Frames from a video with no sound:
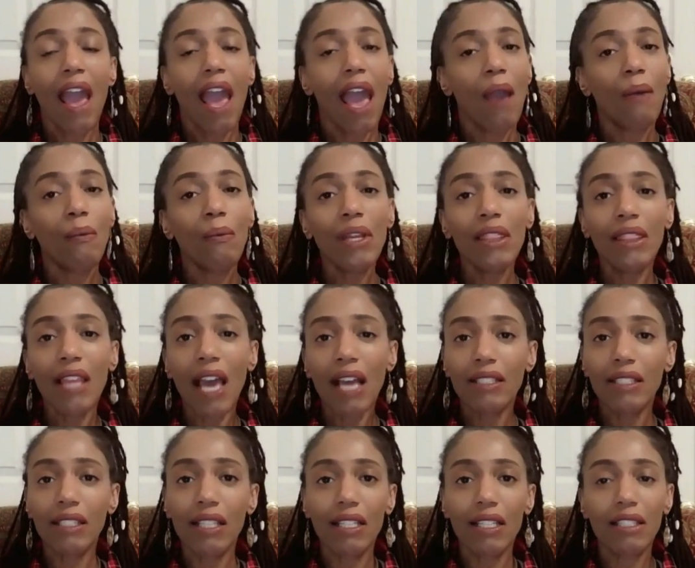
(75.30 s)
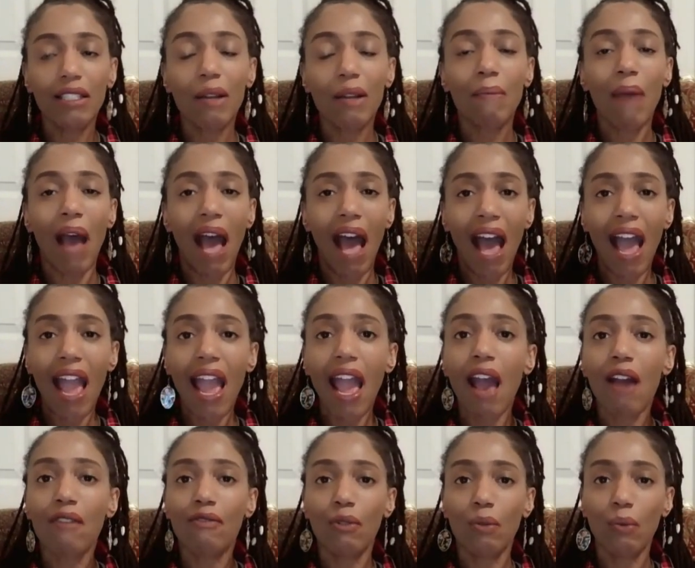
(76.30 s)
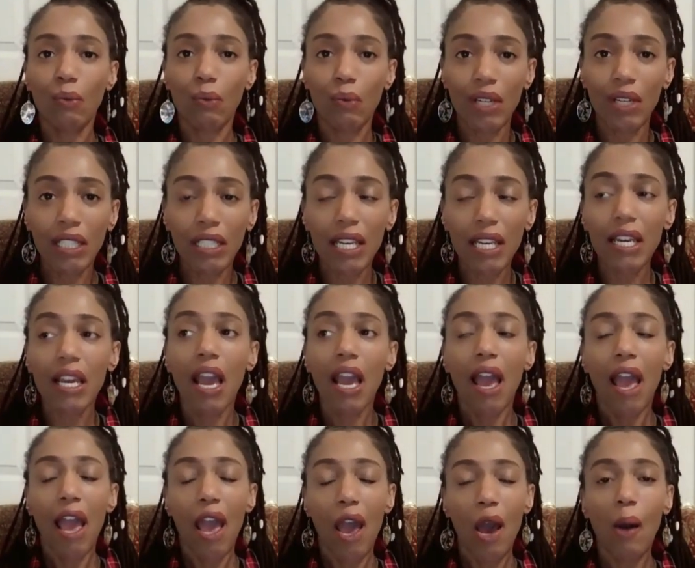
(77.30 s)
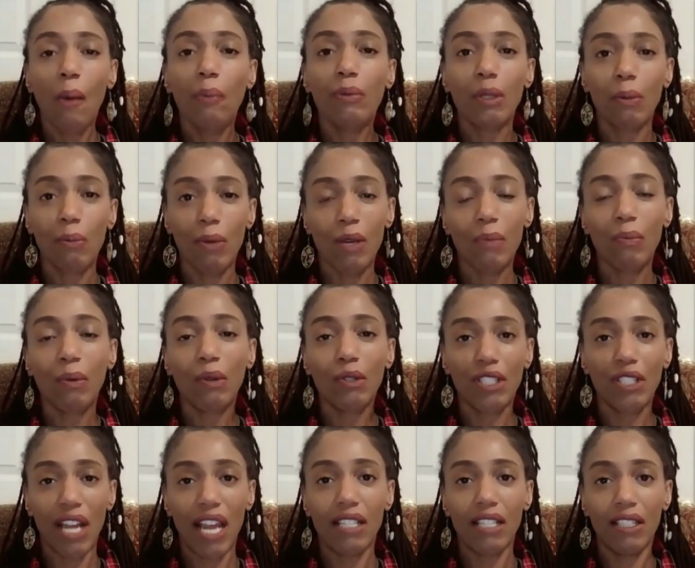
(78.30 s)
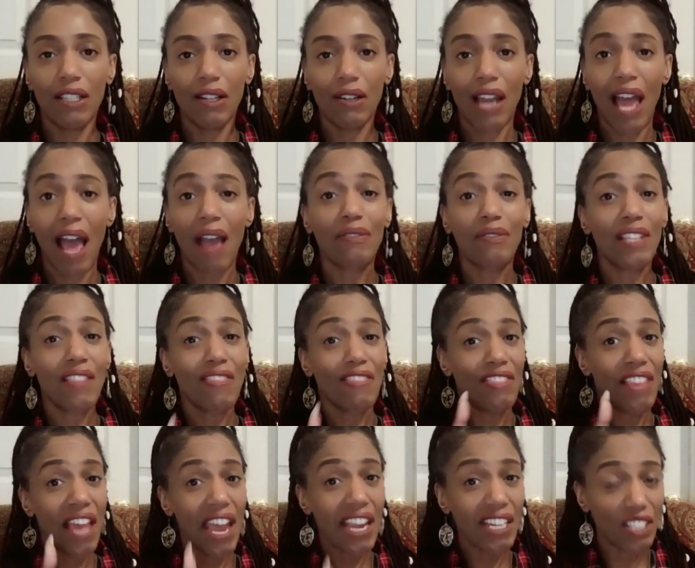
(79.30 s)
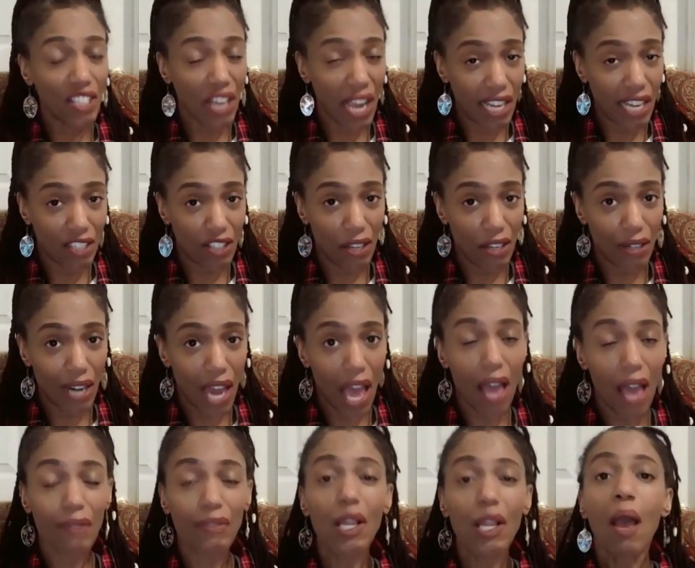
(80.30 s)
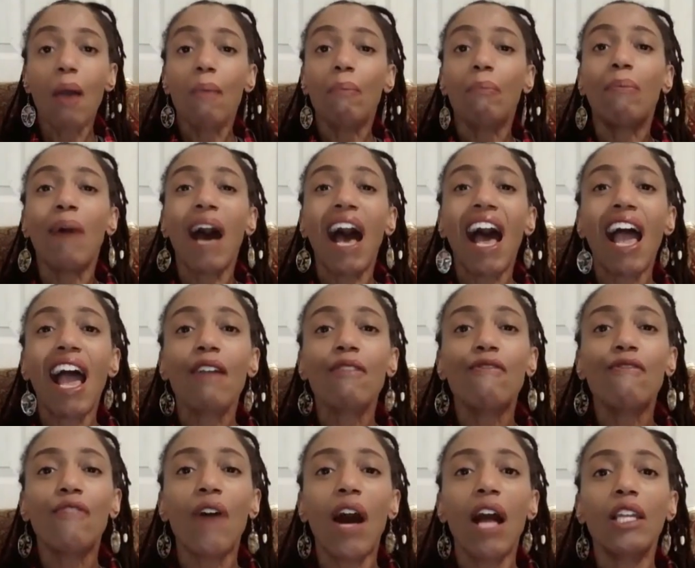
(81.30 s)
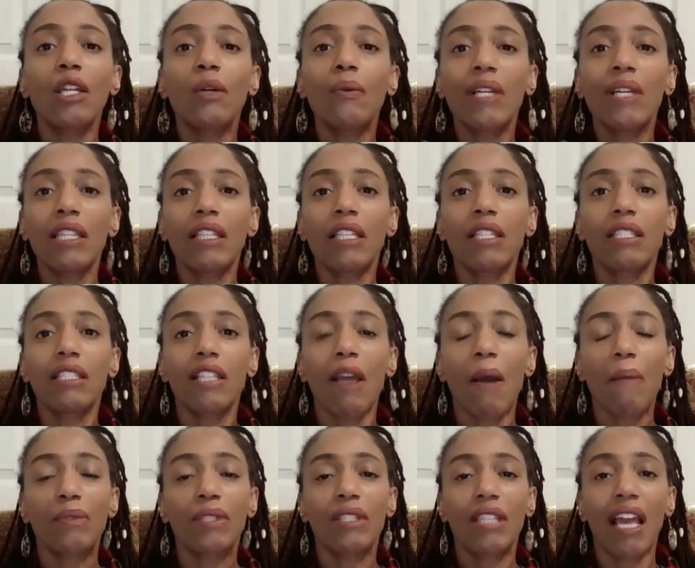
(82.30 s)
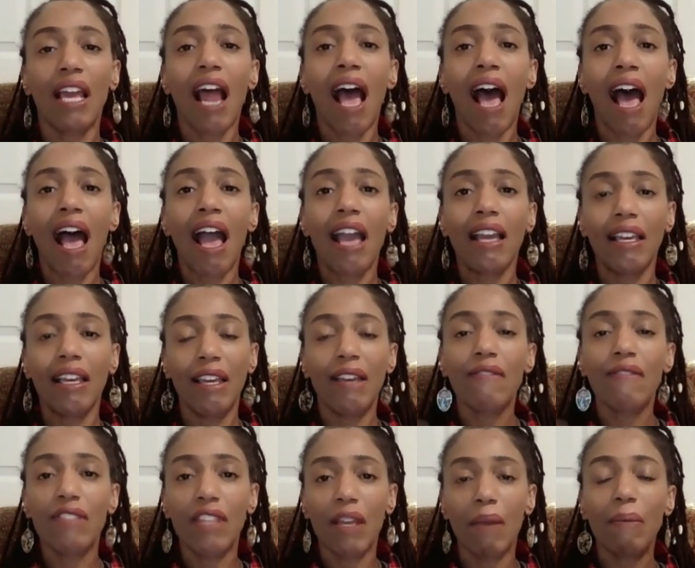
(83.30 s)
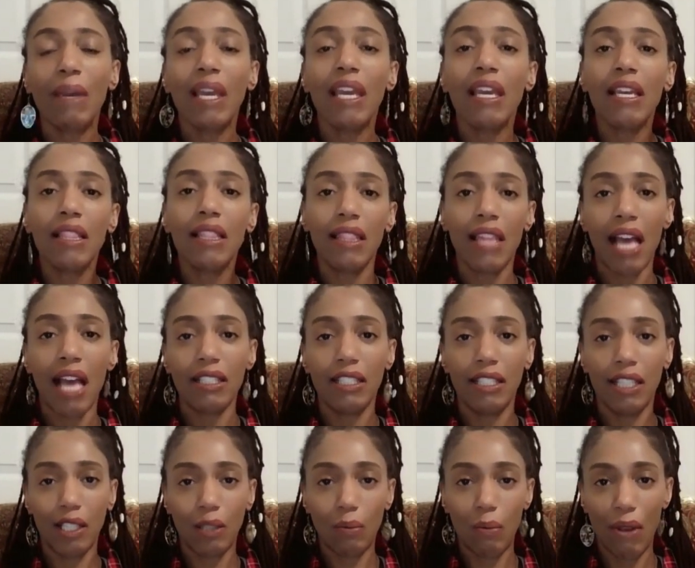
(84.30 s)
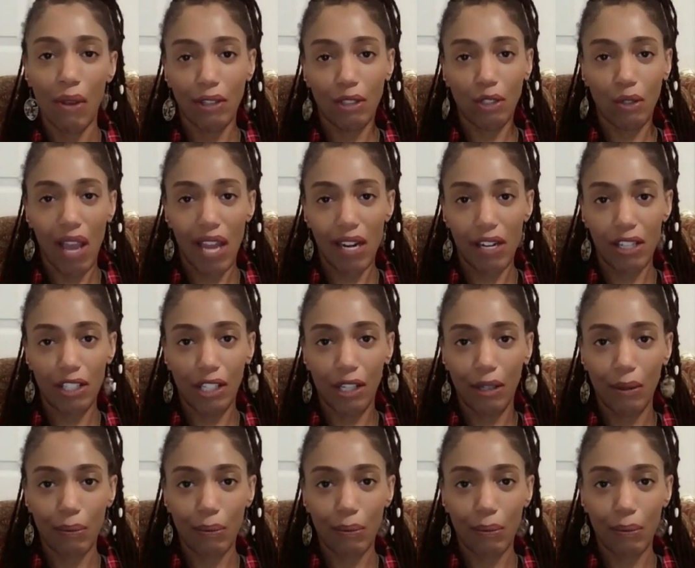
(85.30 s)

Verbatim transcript: And with that system, I have really helped people change their lives. They change their lives by following the steps that I give them in that six point strategy.